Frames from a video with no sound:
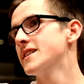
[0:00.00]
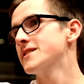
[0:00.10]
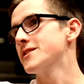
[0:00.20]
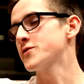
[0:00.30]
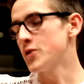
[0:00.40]

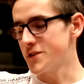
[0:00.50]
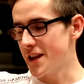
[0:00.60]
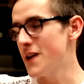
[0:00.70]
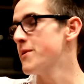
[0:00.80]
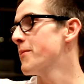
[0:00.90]
of course
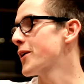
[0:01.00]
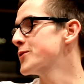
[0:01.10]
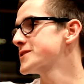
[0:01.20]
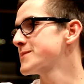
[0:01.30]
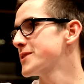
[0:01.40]
not happy about
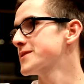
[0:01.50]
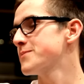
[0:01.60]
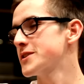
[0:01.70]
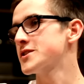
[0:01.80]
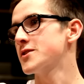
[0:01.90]
losing,
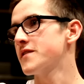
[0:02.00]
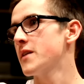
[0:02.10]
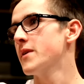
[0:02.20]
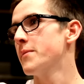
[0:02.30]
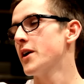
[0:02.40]
but sort of
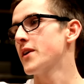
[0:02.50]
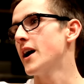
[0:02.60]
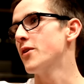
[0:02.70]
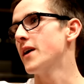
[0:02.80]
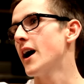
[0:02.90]
happy about
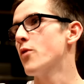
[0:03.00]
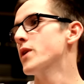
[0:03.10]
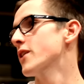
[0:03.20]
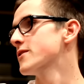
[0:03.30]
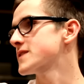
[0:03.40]
how
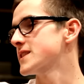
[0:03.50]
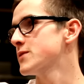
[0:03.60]
we lost.